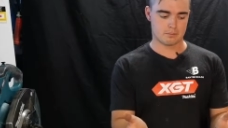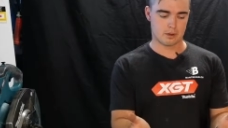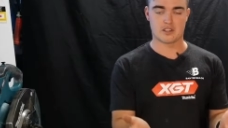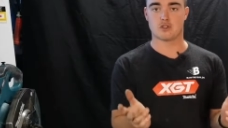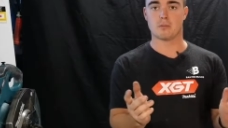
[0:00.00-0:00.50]

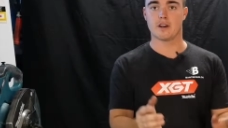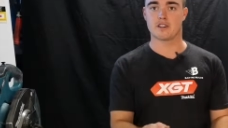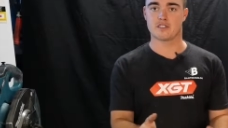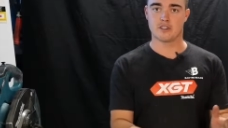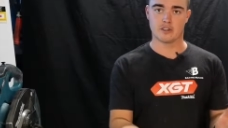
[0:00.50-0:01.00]
plus or
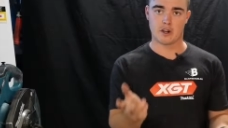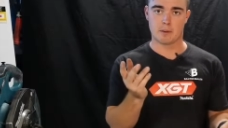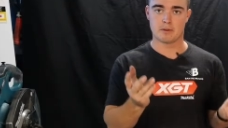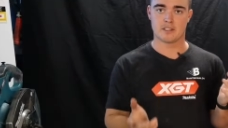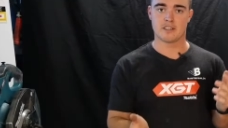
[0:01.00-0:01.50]
minus, so you can go
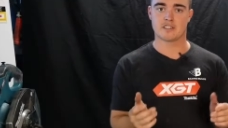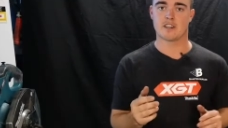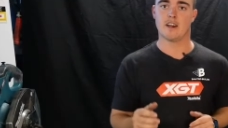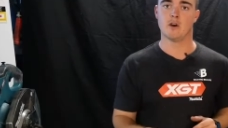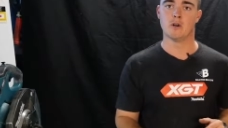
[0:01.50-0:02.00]
up and down the
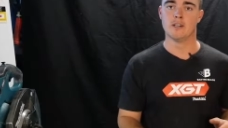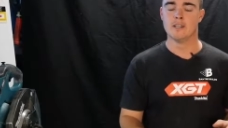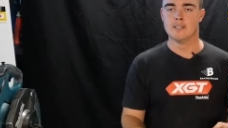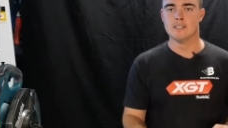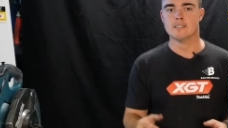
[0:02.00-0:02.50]
scale.
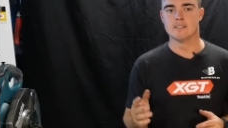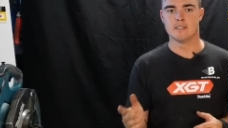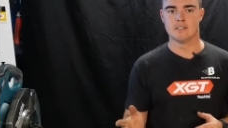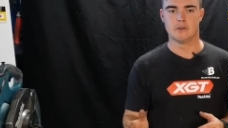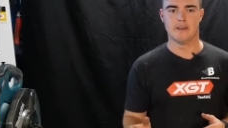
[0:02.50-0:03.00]

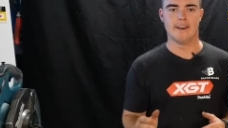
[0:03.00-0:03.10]
You can do